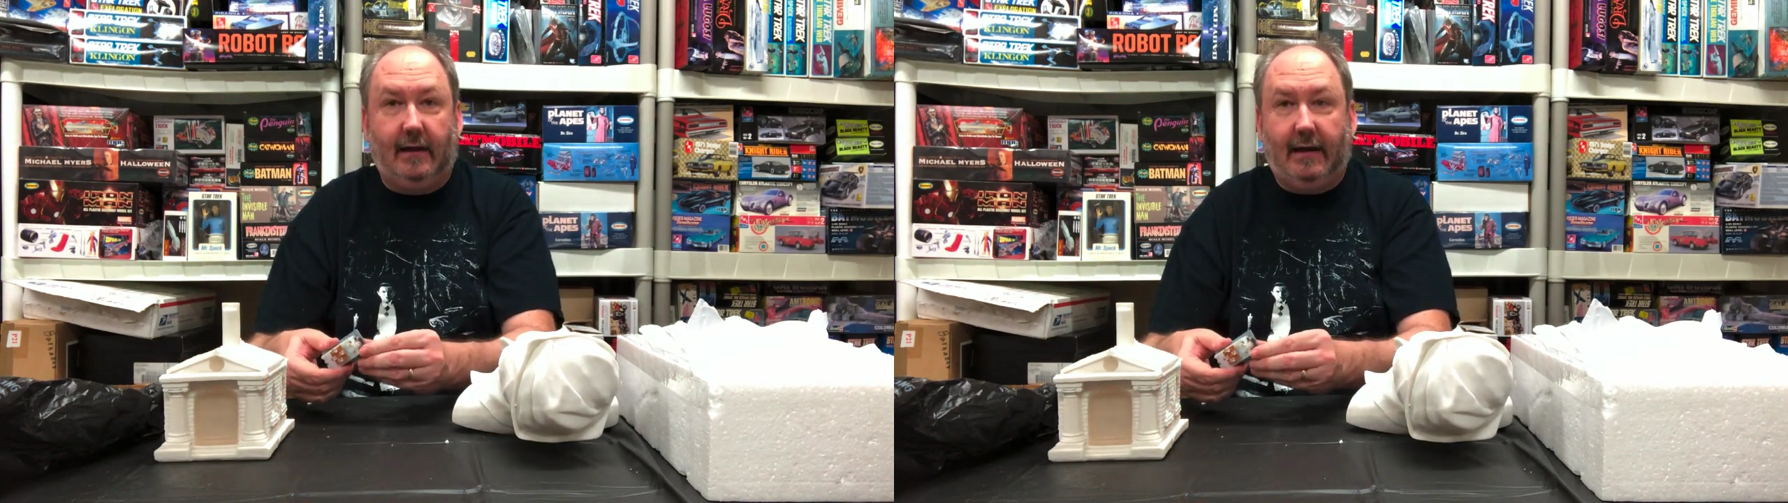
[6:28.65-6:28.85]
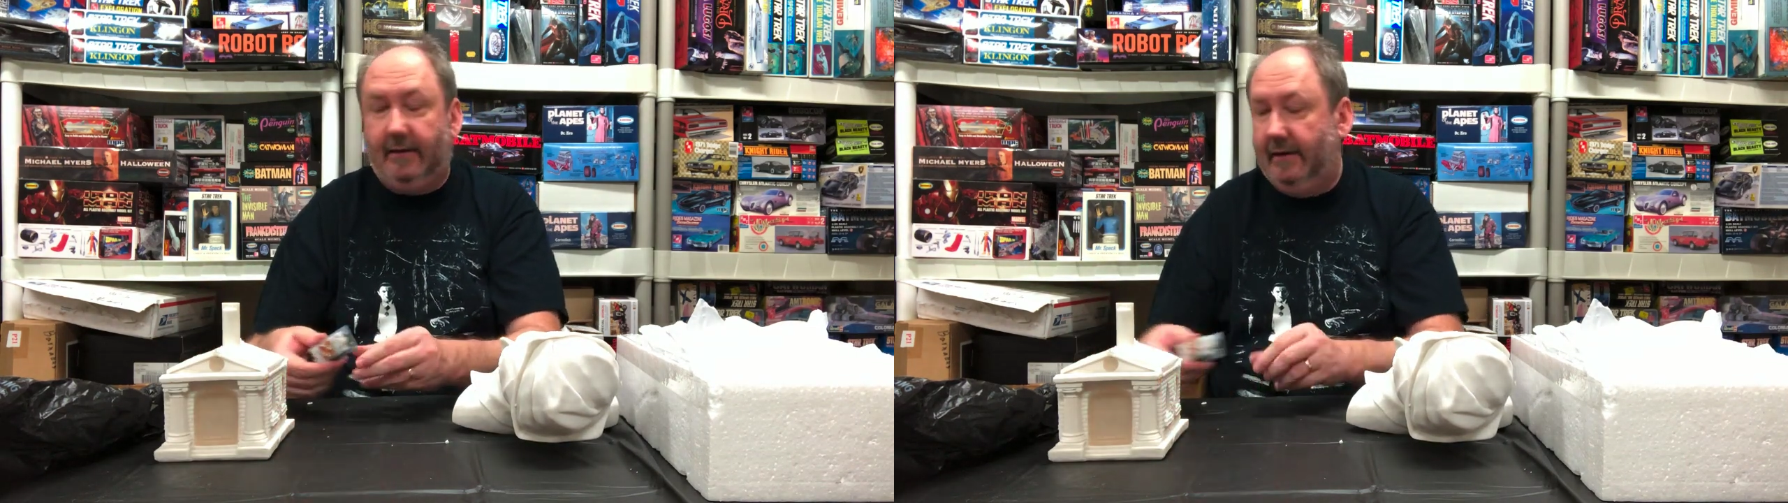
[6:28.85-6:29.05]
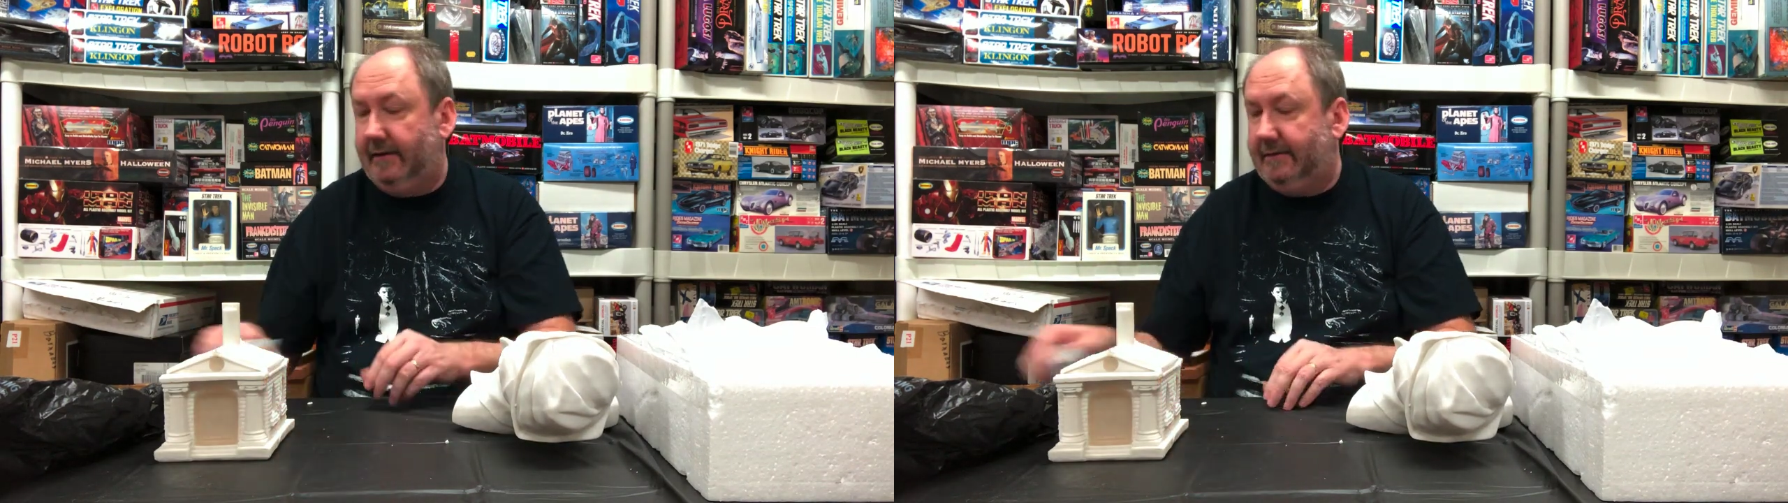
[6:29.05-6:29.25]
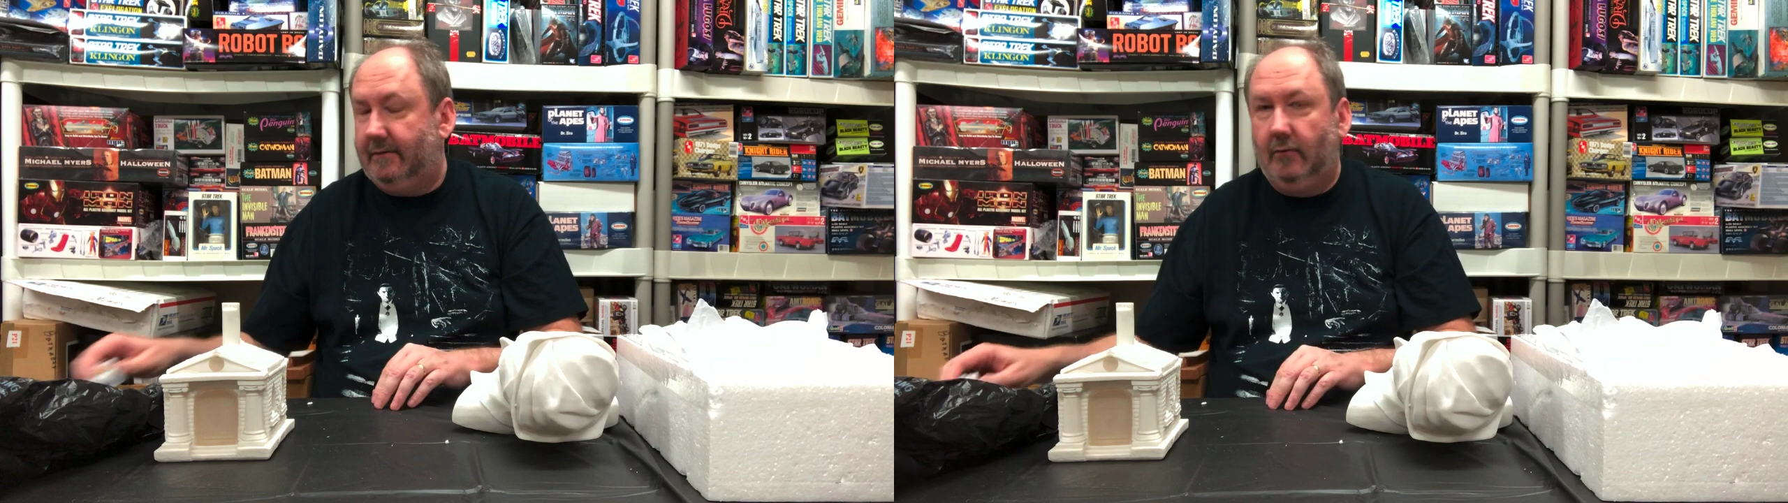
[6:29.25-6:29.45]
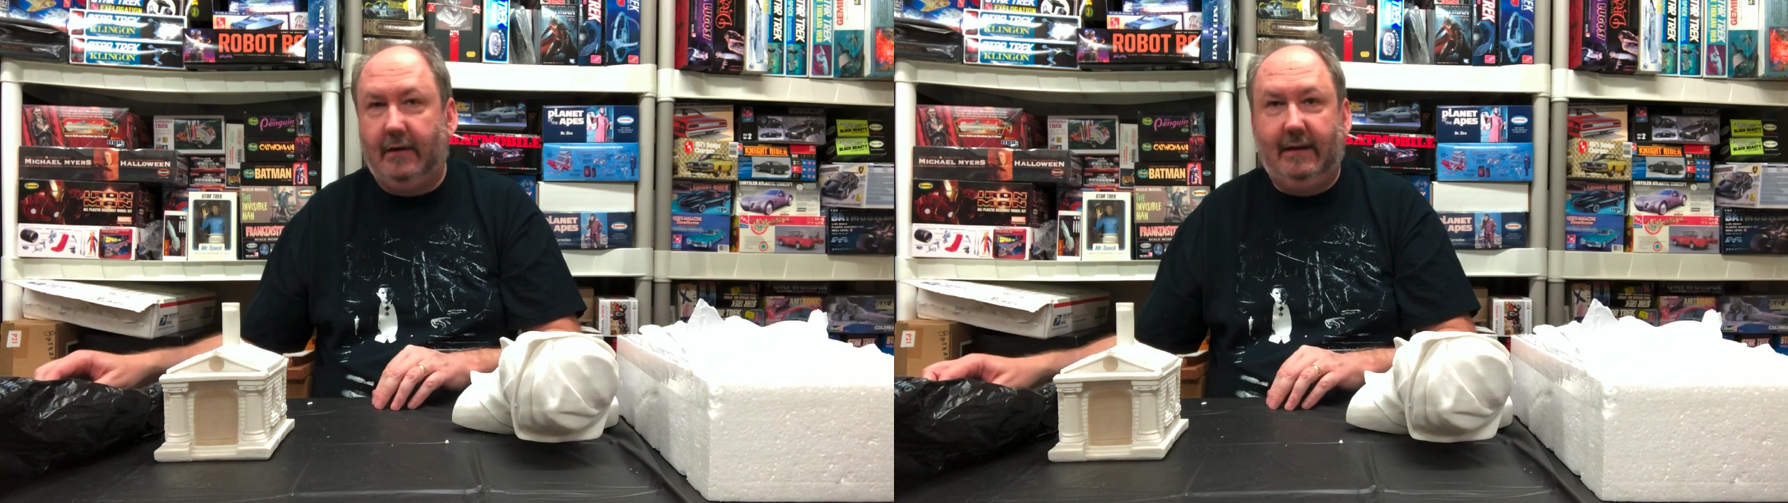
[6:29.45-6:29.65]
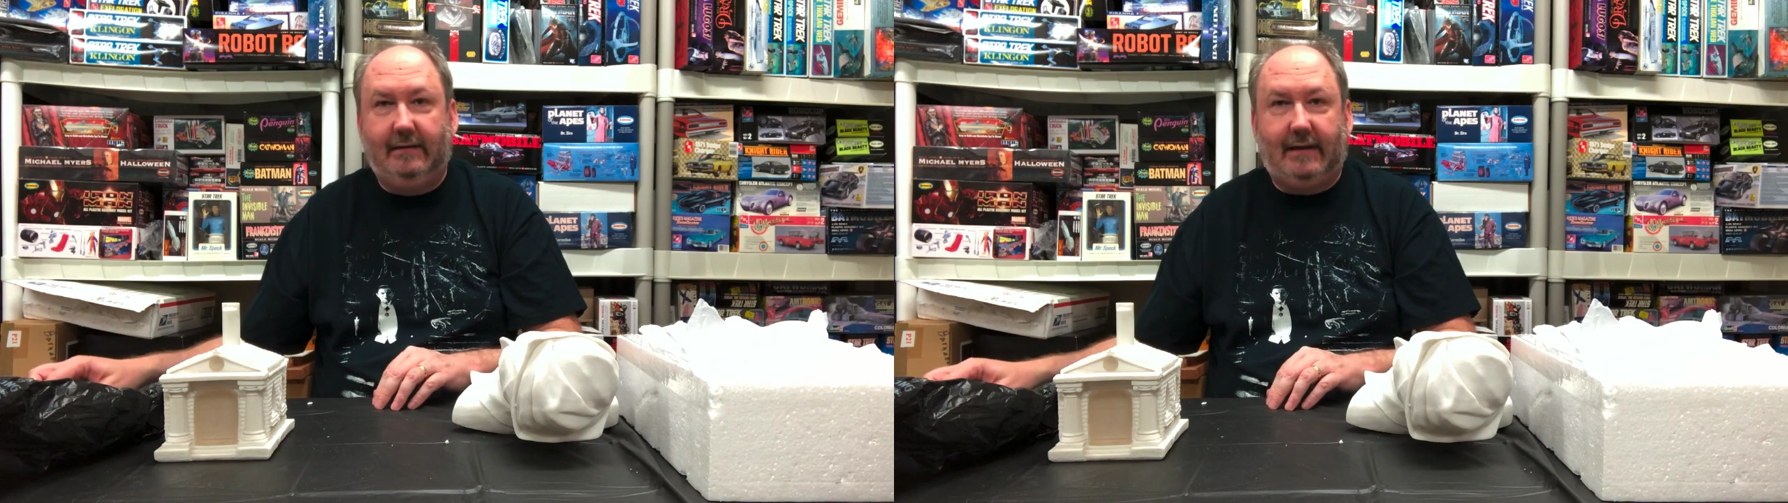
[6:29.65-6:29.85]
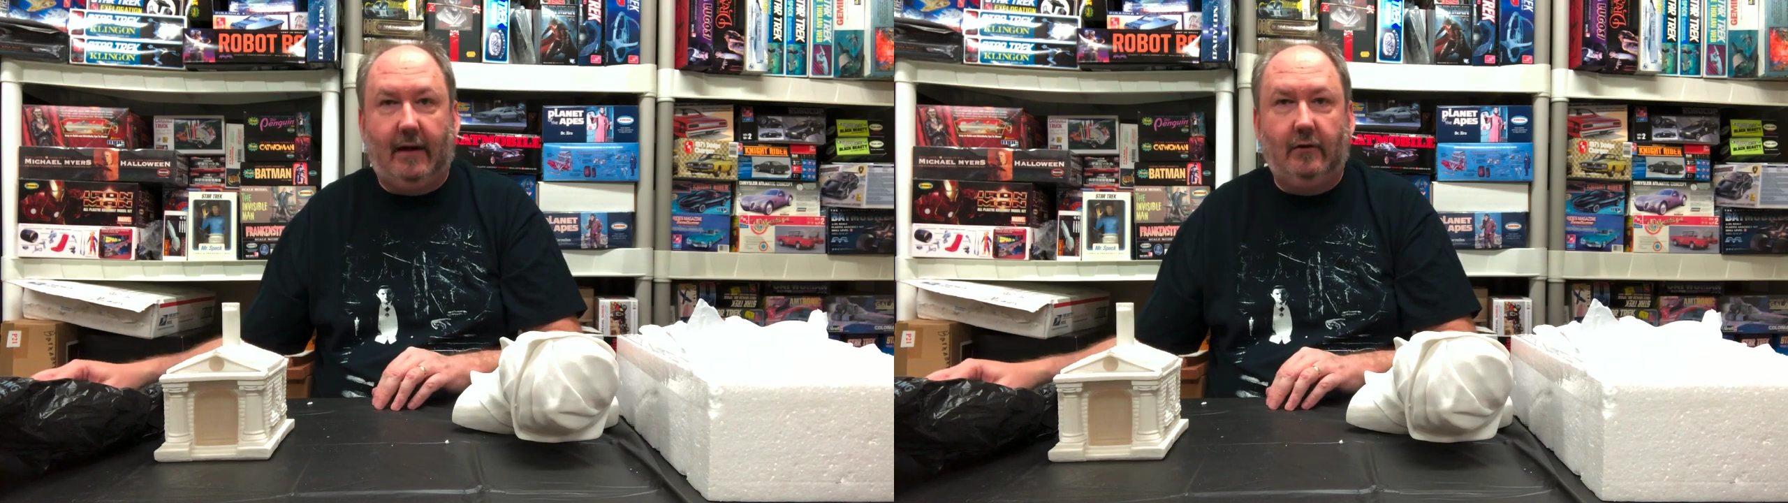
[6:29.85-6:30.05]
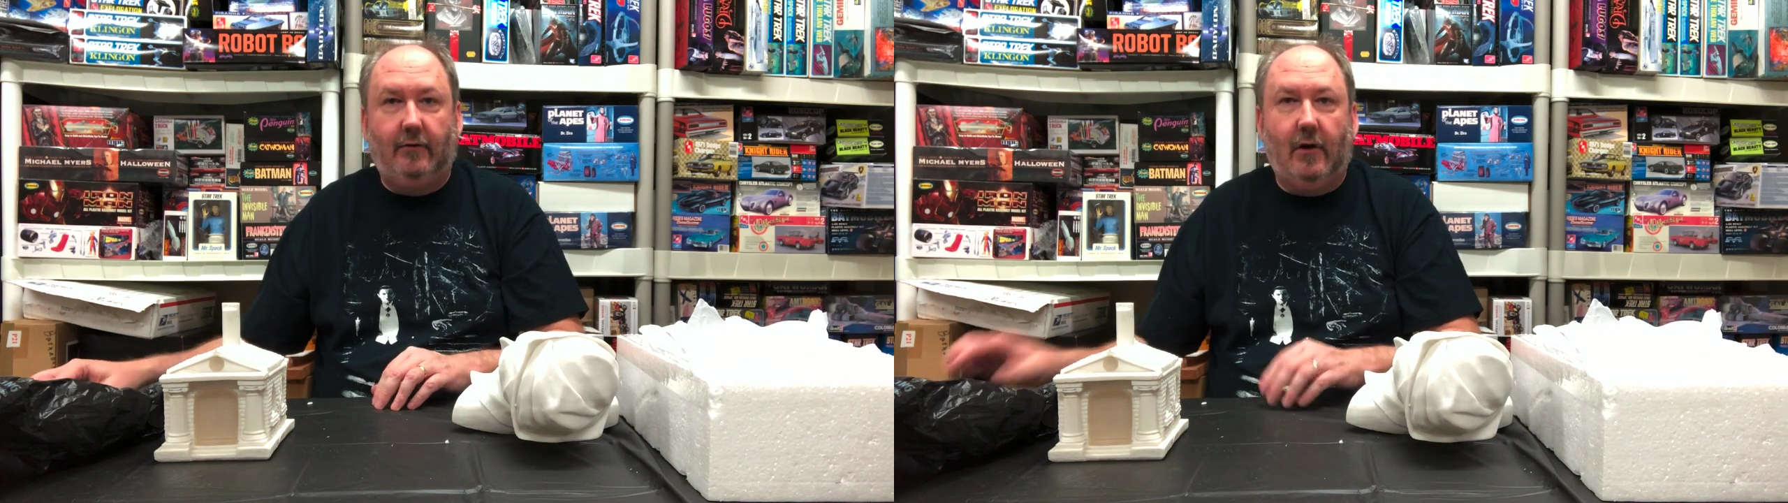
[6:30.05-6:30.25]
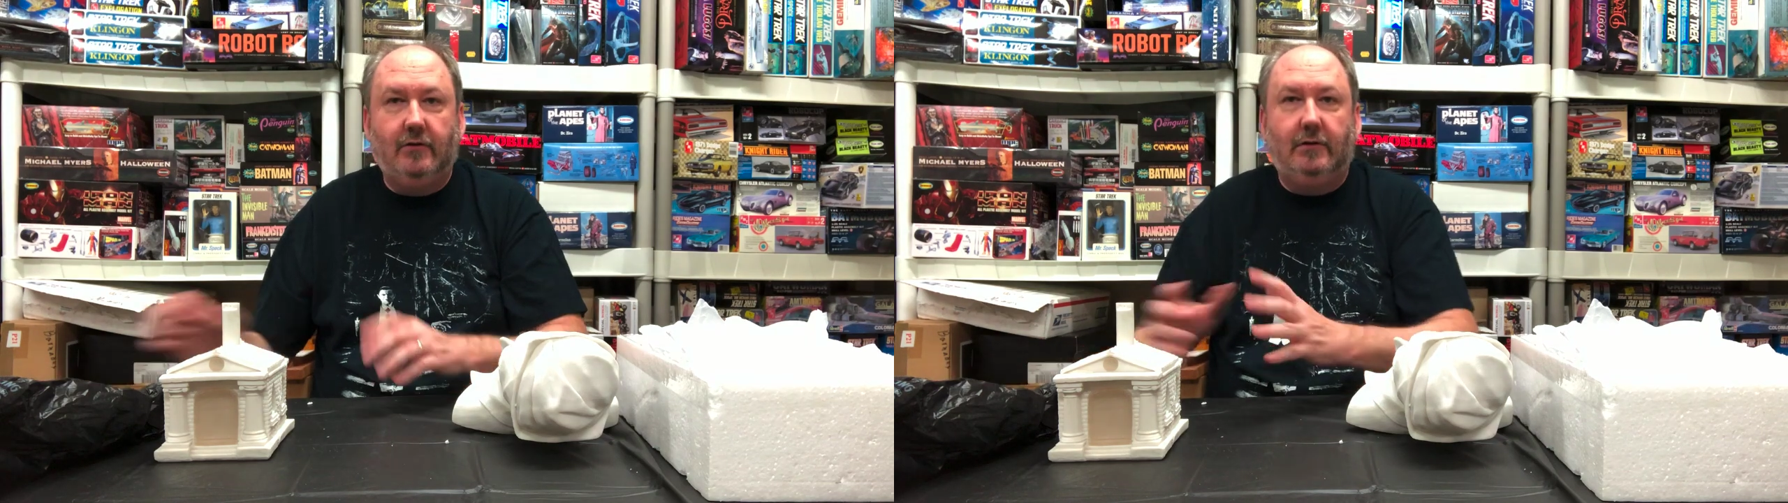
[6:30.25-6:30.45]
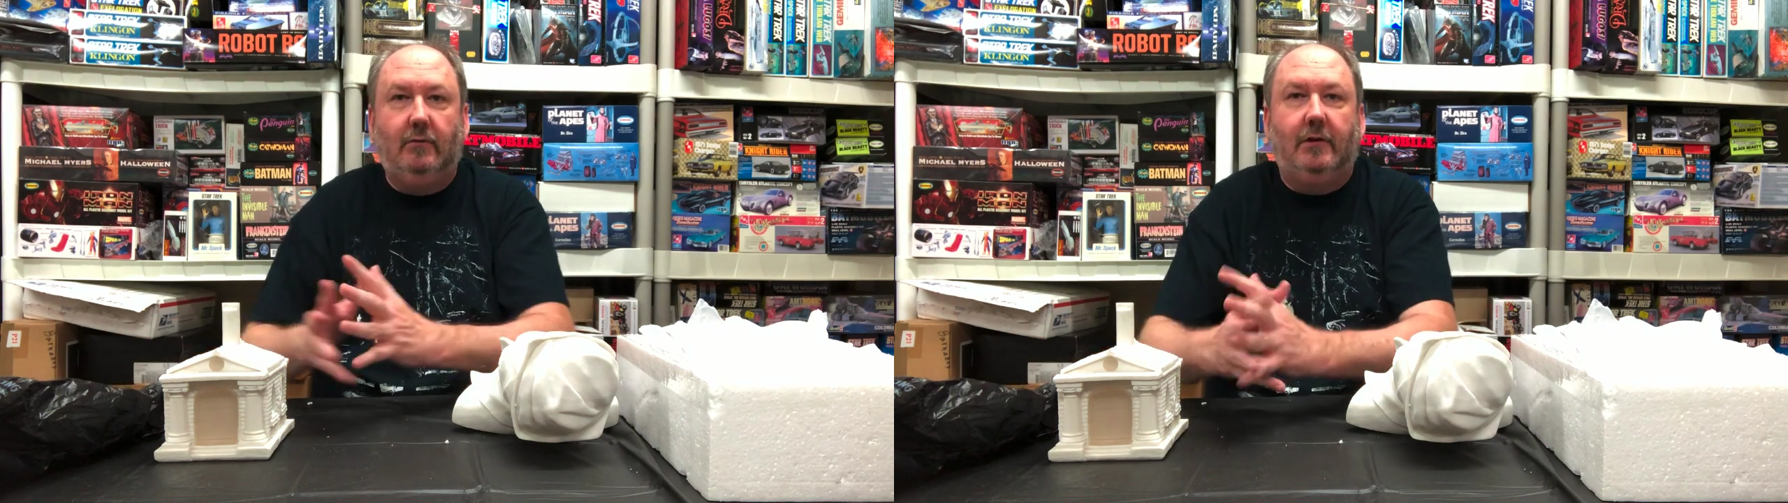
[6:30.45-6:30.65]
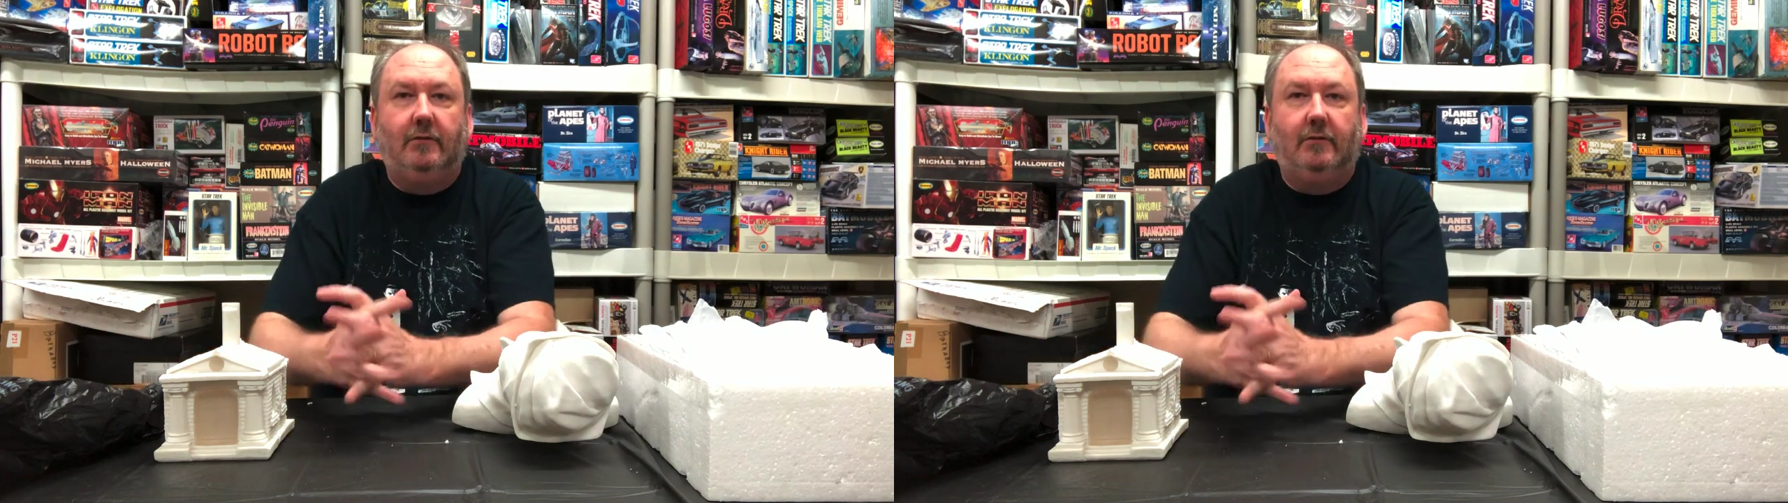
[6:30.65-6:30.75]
like this with the standard version,